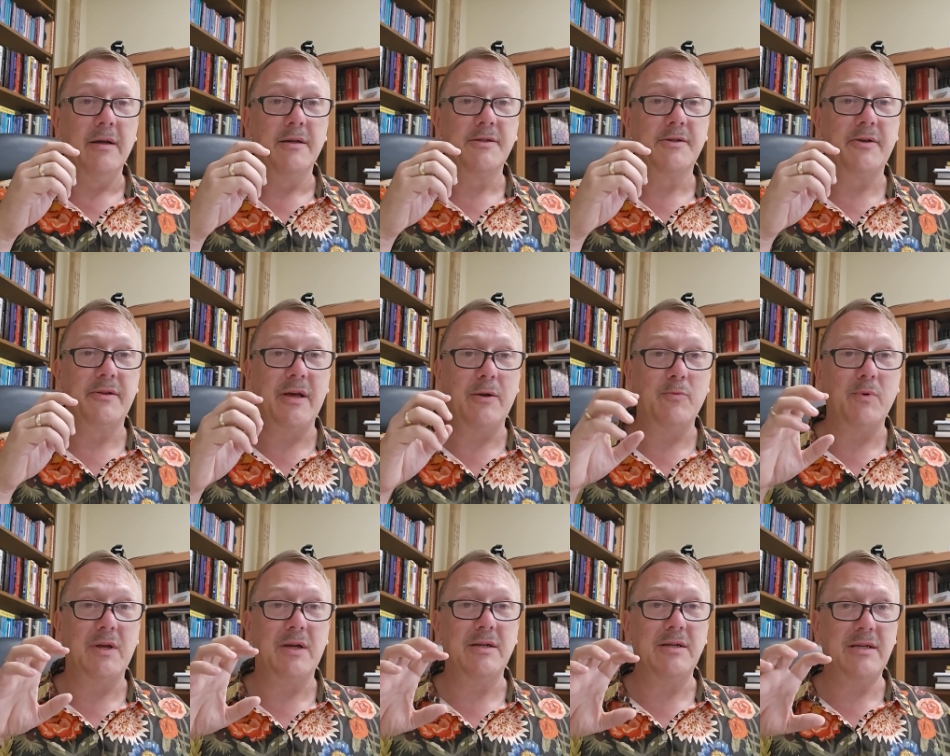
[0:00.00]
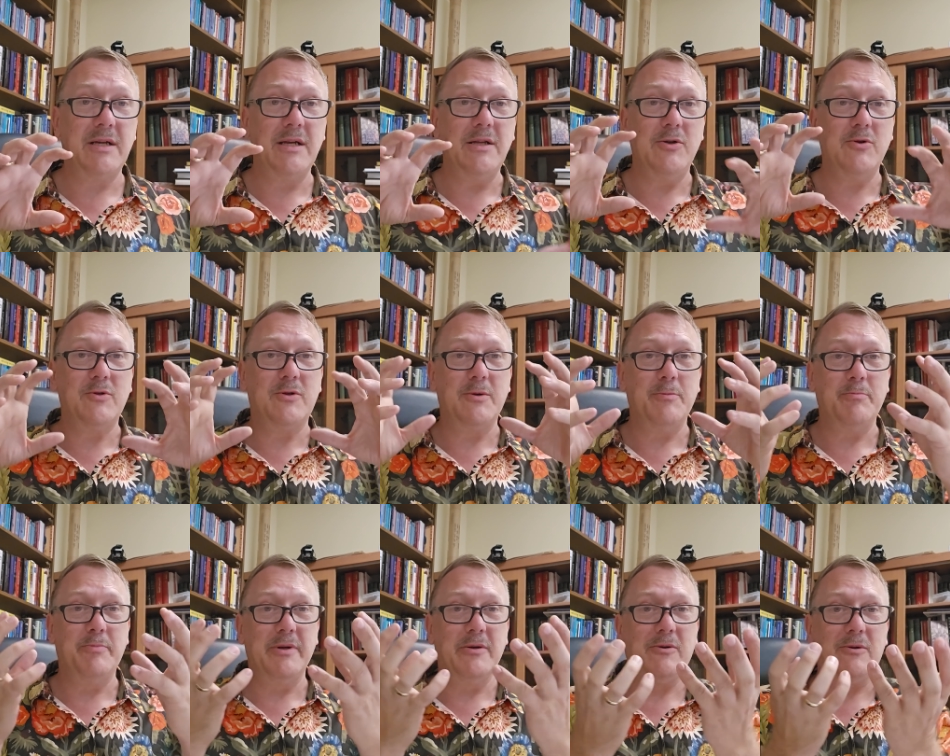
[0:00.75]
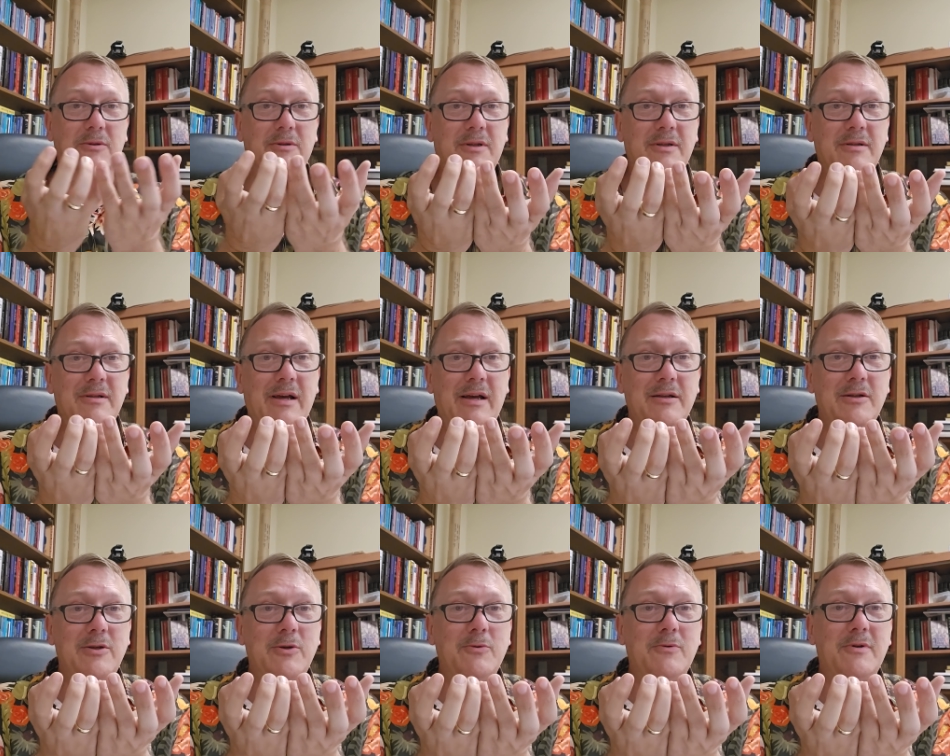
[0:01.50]
so that we continue to build
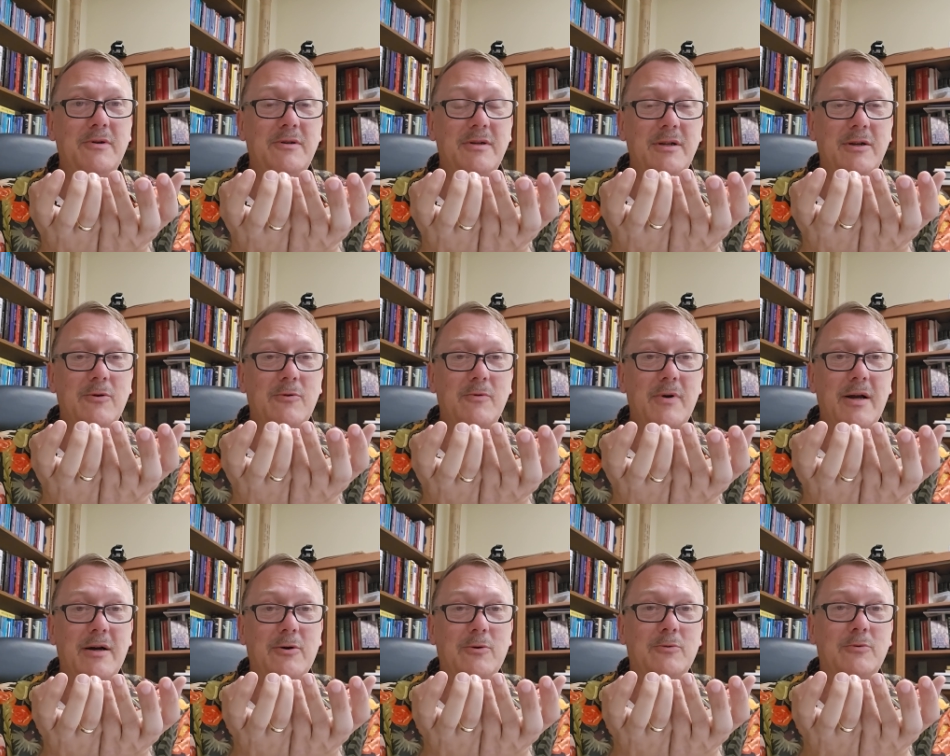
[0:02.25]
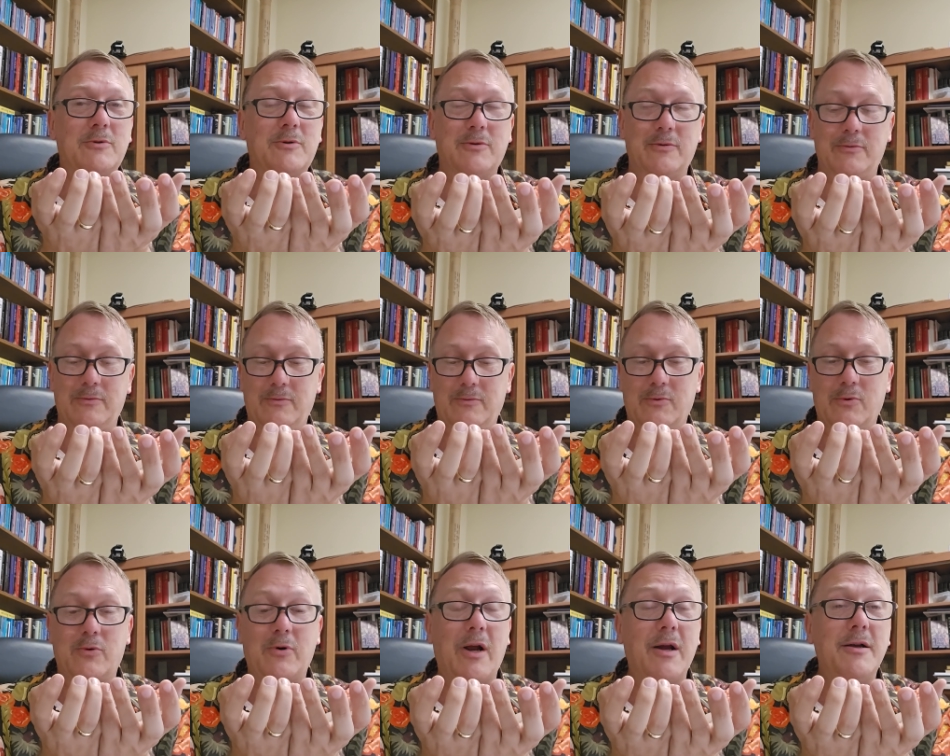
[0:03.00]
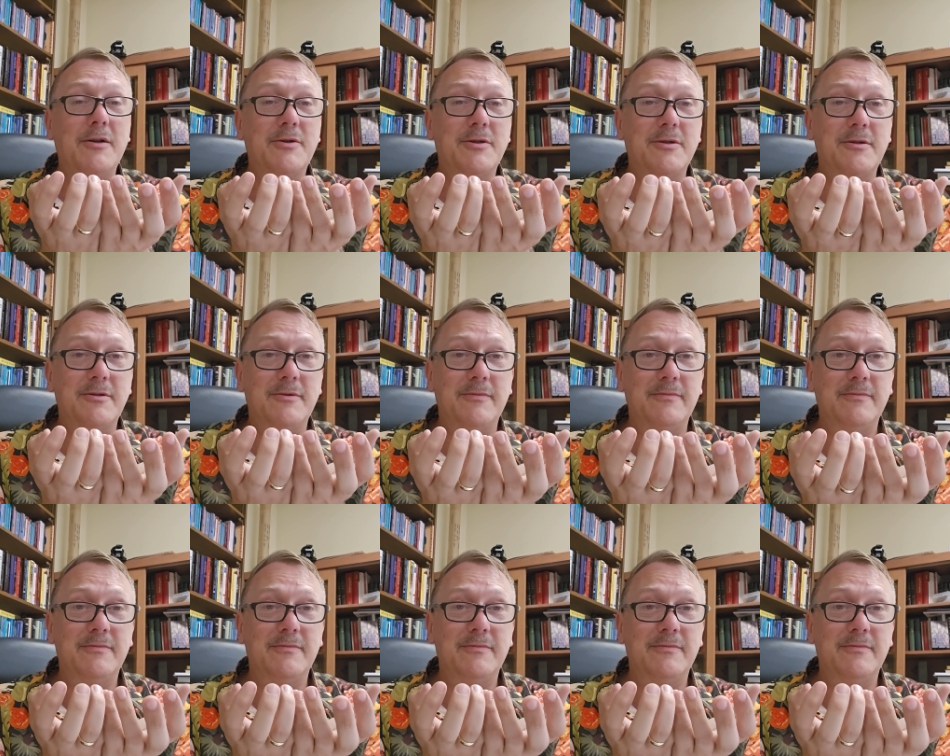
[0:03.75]
that unity around Christ